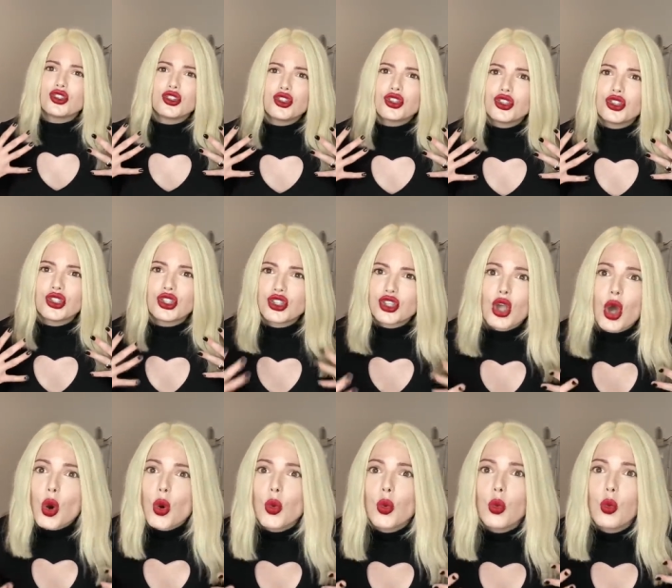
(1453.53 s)

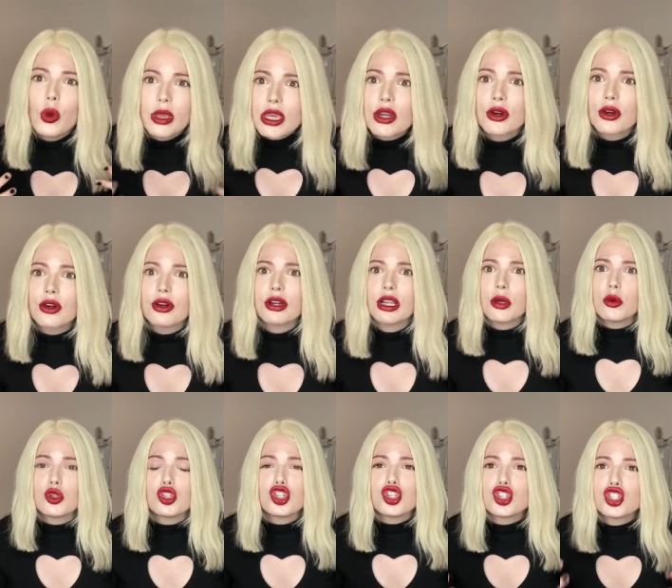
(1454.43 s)
so weird. It
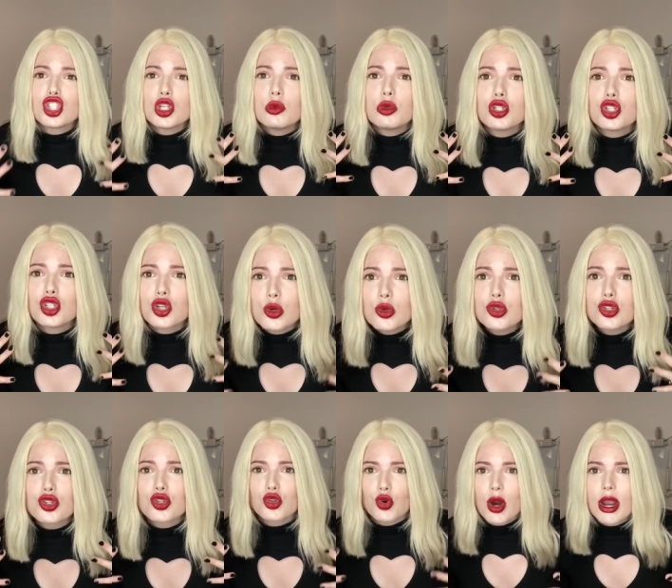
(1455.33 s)
was just, it was so
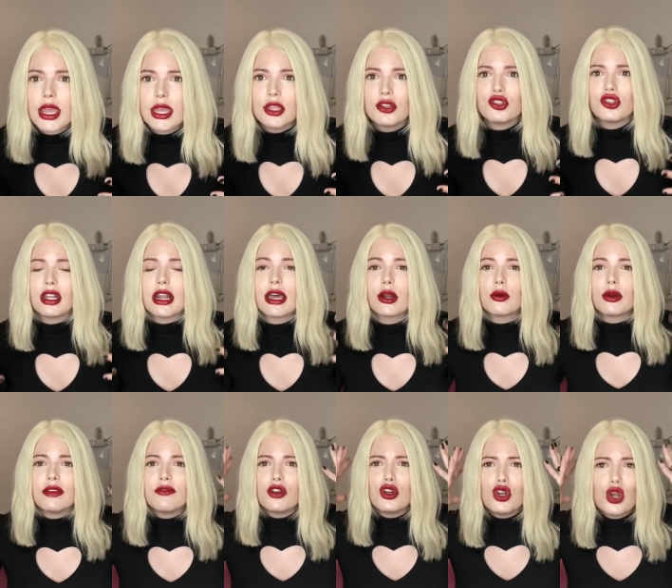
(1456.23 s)
strange that I don't
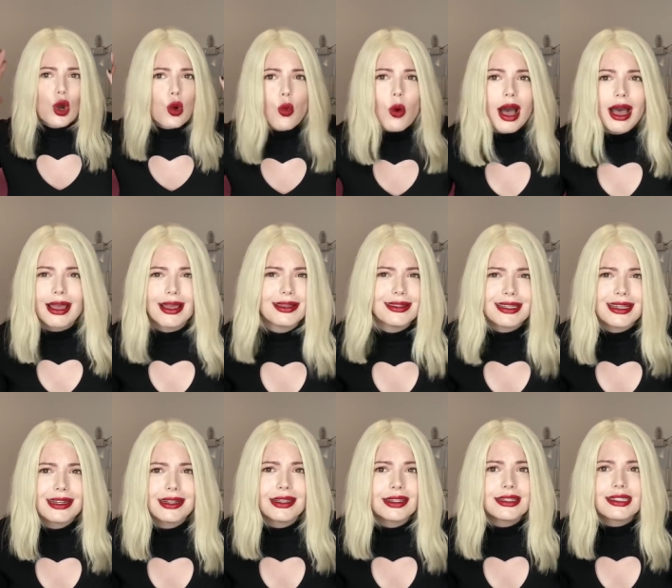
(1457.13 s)
even know why I did
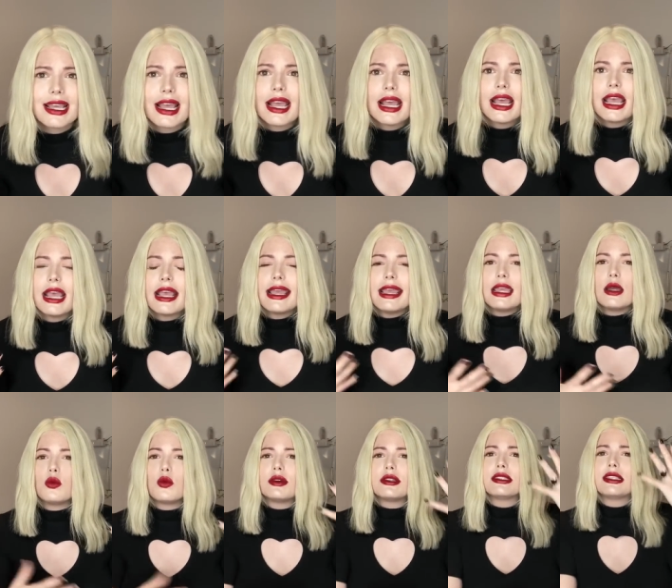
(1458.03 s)
it.
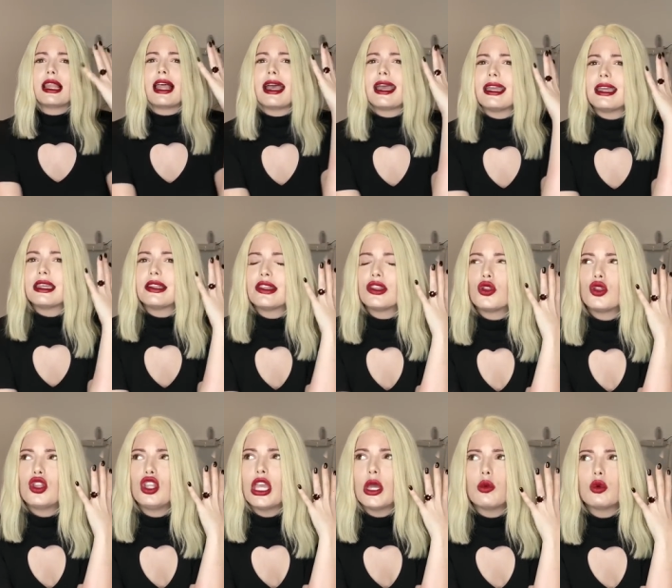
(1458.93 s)
It was like,
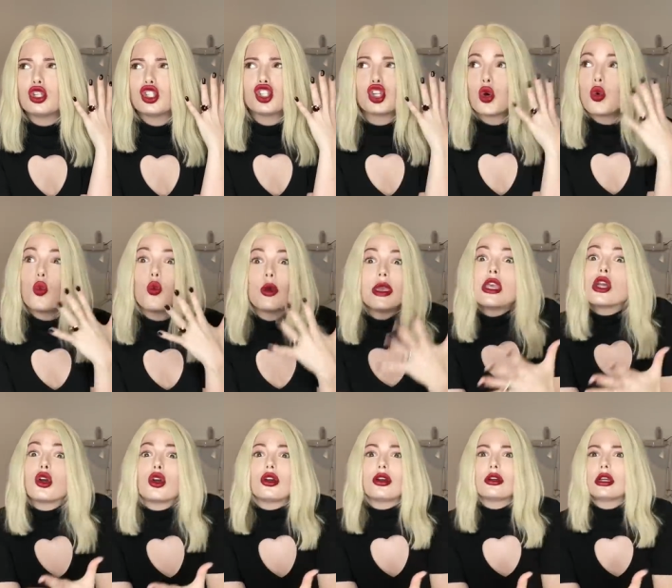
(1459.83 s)
it was so
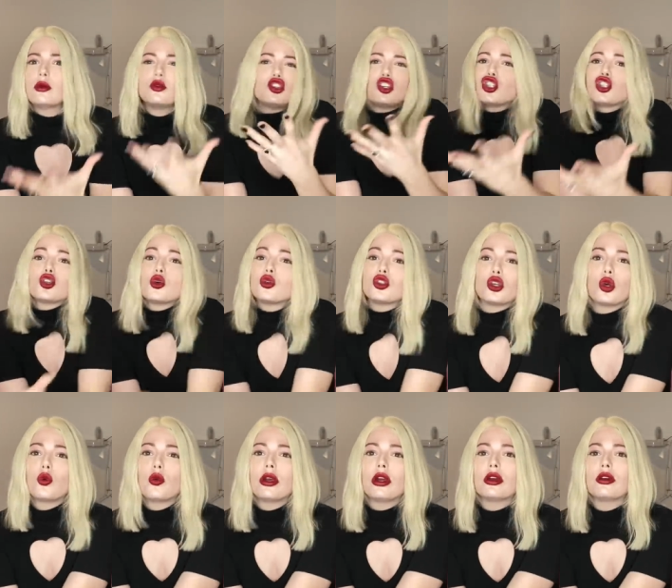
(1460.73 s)
weird. It was just so, so
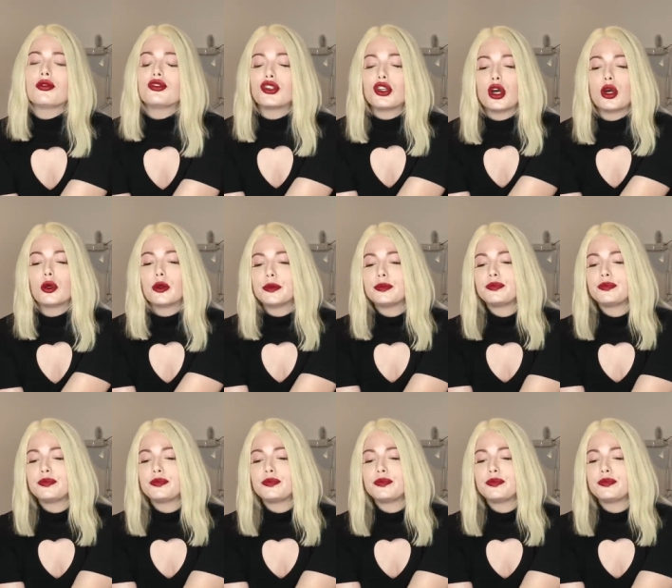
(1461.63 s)
weird. So,